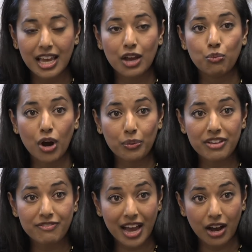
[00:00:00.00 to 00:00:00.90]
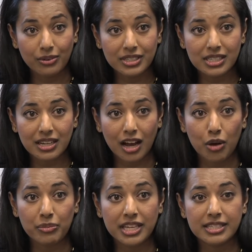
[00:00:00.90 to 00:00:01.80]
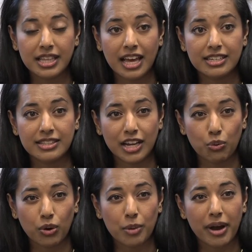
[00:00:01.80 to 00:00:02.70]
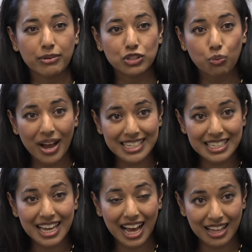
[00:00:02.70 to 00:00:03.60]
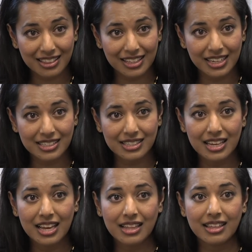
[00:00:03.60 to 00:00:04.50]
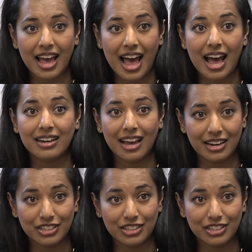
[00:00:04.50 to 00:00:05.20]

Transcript: And what we found um, is that there were about twenty athletes that had head